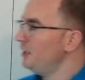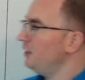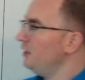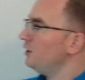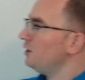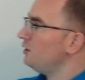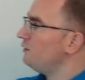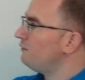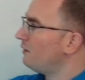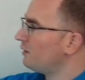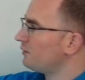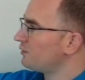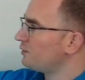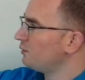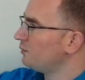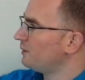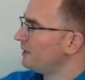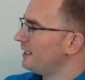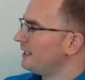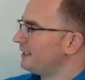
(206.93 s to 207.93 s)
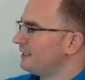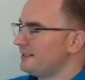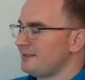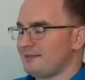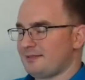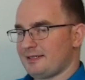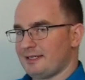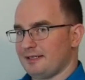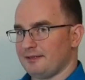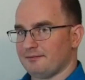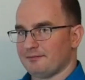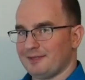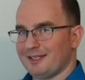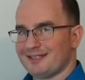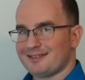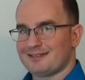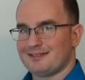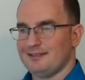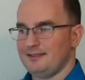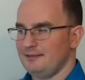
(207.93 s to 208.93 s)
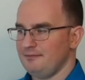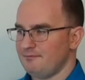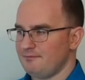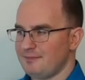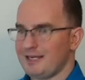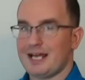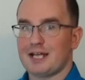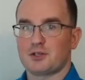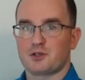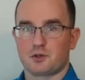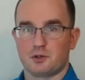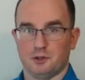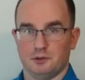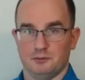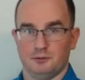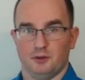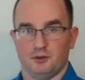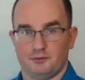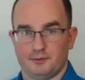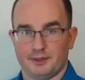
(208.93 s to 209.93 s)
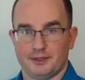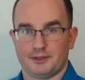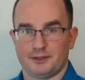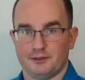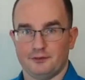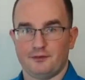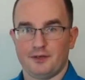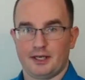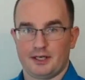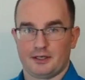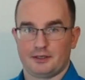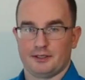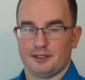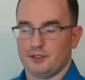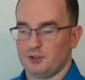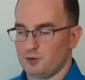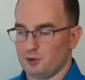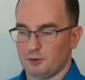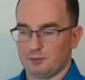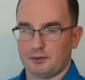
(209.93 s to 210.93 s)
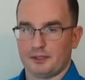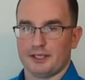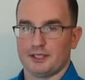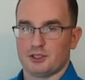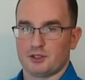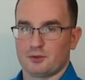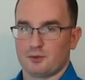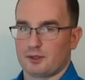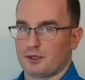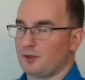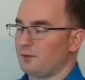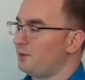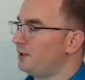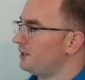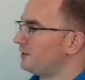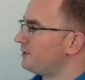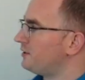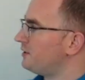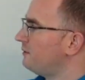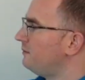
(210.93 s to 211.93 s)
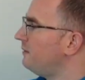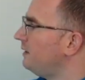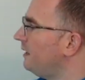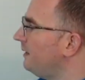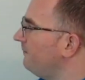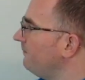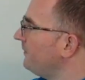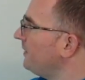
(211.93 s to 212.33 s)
You've also got ascent. That's the natural movement of air into a place where it wants to be.